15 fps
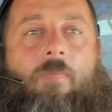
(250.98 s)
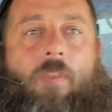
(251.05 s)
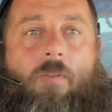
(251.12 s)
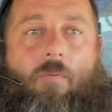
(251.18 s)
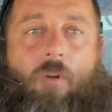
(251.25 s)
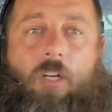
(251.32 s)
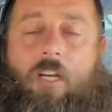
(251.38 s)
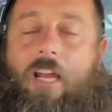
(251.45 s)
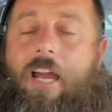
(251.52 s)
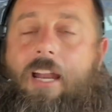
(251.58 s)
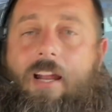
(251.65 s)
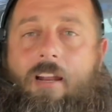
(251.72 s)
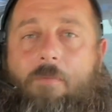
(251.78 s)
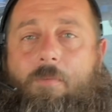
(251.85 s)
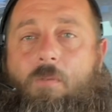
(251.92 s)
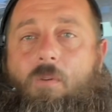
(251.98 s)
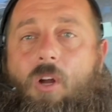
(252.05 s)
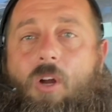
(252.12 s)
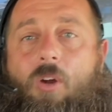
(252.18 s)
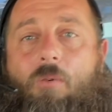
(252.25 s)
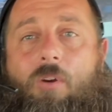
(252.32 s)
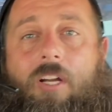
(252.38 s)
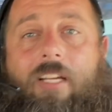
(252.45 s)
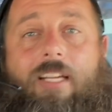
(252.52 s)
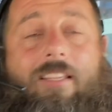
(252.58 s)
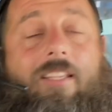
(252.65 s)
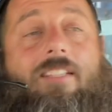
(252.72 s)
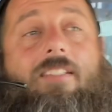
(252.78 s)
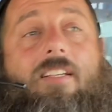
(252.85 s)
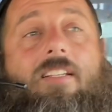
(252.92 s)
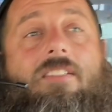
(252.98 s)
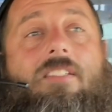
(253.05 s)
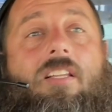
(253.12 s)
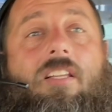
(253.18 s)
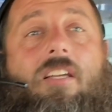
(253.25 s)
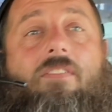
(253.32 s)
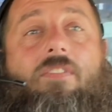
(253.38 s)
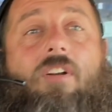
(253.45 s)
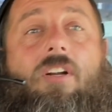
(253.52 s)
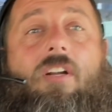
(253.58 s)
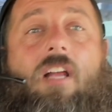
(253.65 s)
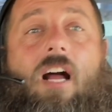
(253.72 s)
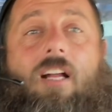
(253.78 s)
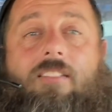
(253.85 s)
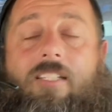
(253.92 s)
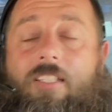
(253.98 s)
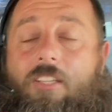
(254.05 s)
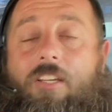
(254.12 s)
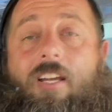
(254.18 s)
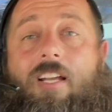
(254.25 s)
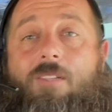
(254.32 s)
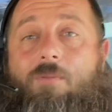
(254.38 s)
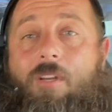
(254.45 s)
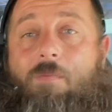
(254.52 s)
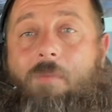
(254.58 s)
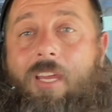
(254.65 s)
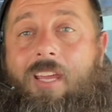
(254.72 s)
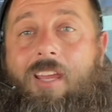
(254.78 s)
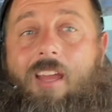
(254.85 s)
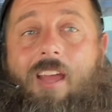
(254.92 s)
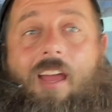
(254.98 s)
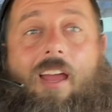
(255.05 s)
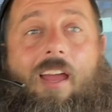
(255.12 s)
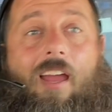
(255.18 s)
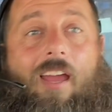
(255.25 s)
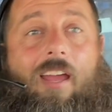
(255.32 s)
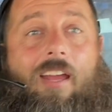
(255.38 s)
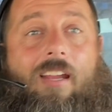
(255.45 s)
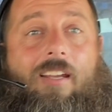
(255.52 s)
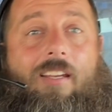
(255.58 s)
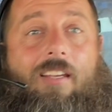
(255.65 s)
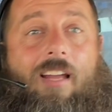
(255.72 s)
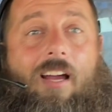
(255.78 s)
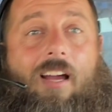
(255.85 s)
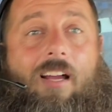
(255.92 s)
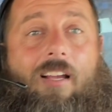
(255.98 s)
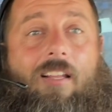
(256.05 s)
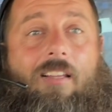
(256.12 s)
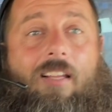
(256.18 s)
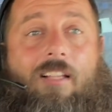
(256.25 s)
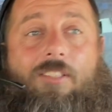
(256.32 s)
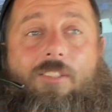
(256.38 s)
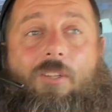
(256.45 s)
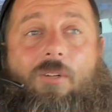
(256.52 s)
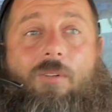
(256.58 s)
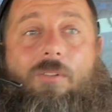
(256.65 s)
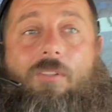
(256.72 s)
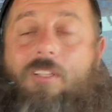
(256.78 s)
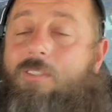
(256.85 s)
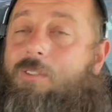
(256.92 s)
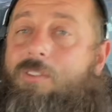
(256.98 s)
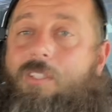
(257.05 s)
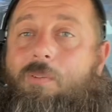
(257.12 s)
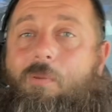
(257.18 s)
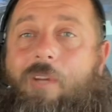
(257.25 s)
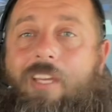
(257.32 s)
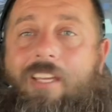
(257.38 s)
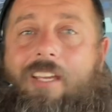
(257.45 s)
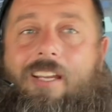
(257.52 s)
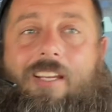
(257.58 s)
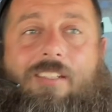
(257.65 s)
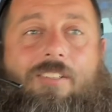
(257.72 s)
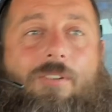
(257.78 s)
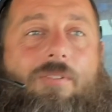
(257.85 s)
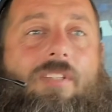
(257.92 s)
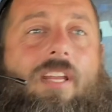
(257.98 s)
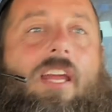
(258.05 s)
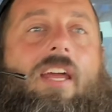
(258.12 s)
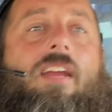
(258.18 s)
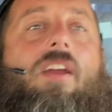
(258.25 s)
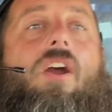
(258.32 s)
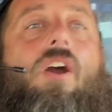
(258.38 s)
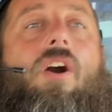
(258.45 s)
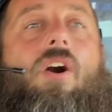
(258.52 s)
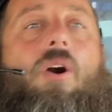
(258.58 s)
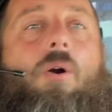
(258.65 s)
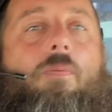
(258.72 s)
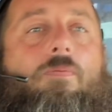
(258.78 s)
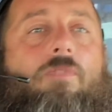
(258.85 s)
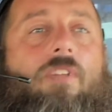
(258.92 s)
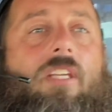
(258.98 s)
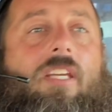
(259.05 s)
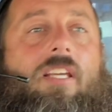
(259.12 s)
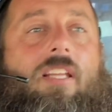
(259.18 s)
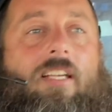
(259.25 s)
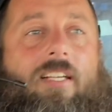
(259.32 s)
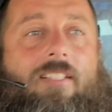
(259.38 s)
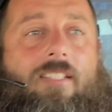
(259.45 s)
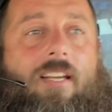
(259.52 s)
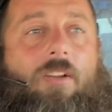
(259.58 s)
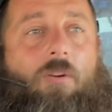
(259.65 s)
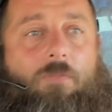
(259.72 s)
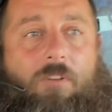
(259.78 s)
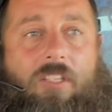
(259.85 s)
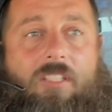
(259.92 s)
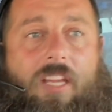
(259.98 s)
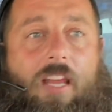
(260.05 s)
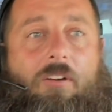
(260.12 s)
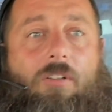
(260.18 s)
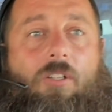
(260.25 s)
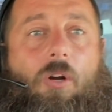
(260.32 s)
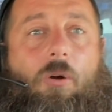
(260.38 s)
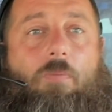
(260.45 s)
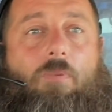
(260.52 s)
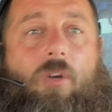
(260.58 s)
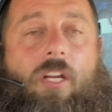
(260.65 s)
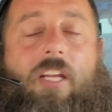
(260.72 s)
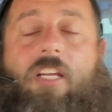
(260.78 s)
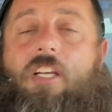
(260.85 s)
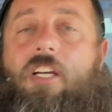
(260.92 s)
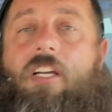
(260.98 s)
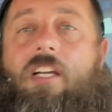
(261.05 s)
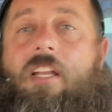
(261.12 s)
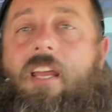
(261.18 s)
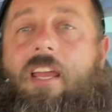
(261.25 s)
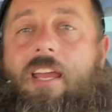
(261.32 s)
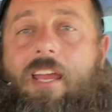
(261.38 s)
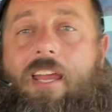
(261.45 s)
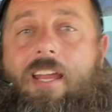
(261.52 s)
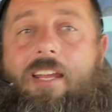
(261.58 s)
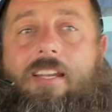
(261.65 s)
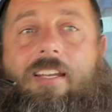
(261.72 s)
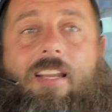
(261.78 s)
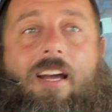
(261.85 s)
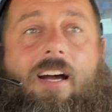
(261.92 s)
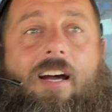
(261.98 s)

we're going to head on up the road. We're going to get these things delivered. I'll take you guys with me. And let's go see what we can get into today. Hopefully, like I said, hopefully today will go pretty good, and